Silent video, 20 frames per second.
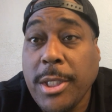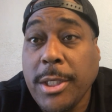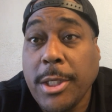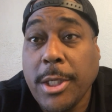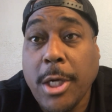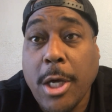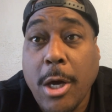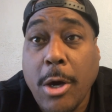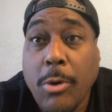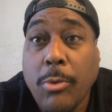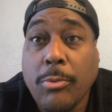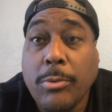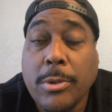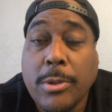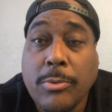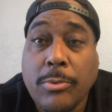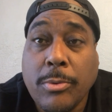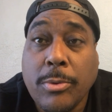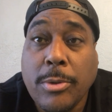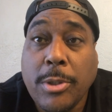to go.
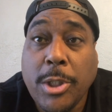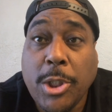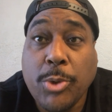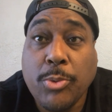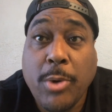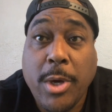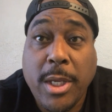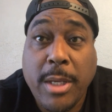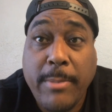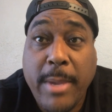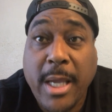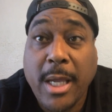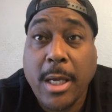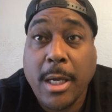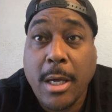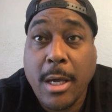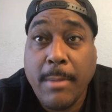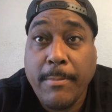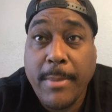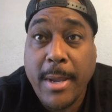He's ready to make a
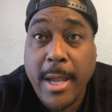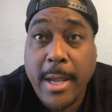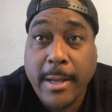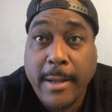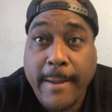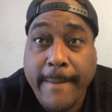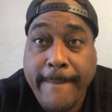comeback.